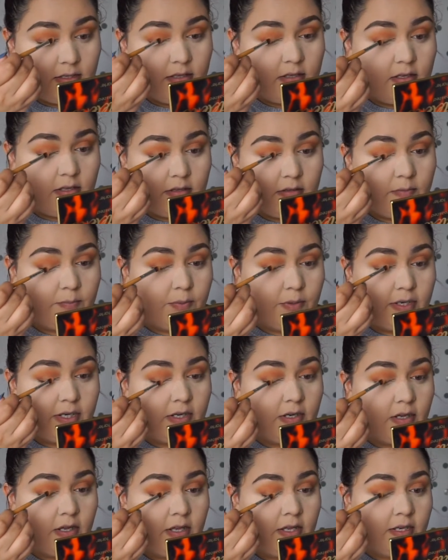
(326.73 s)
I'm gonna put it
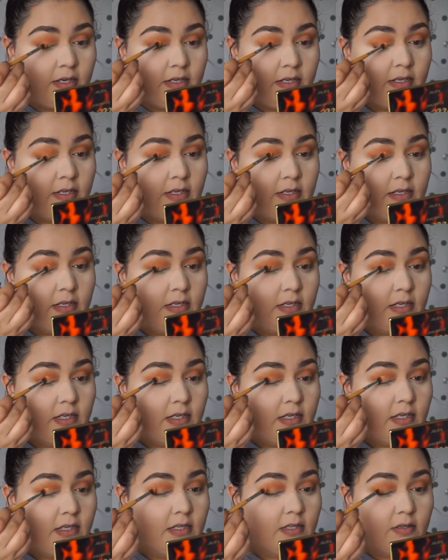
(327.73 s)
on
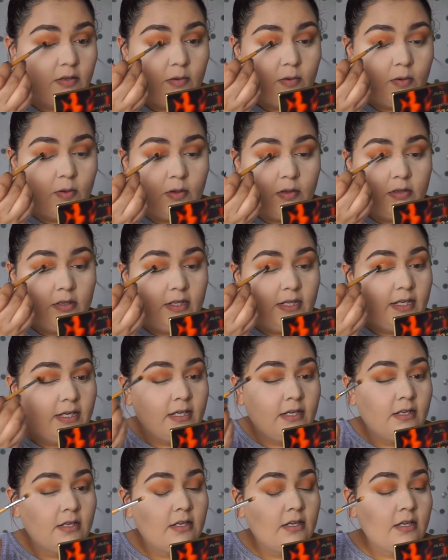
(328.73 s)
the whole
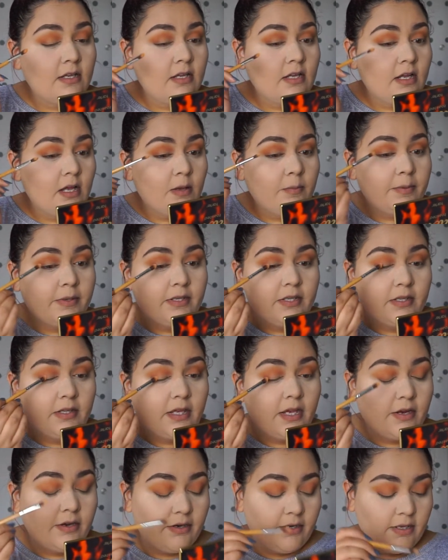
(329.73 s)
lid up until the
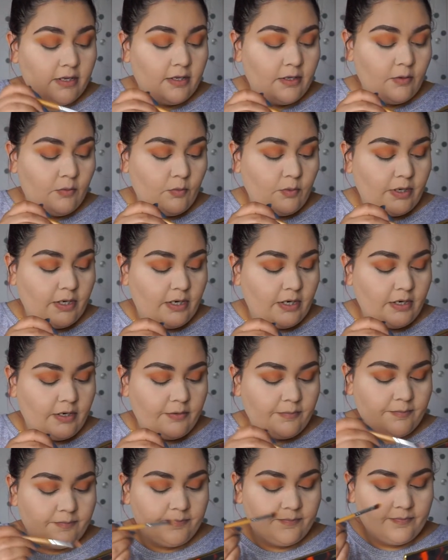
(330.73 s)
area
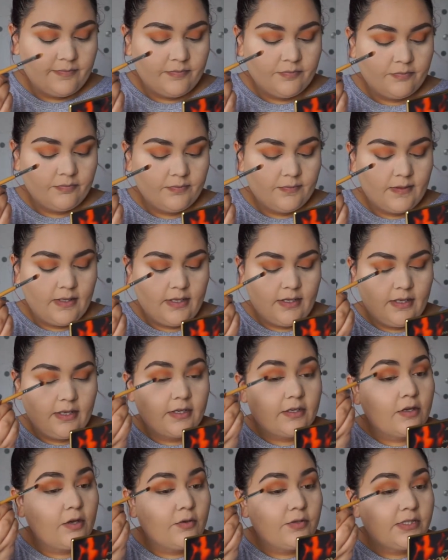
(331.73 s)
where uh,
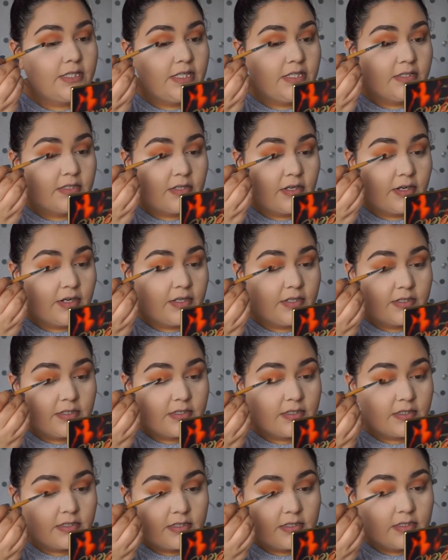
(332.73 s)
Cozy starts.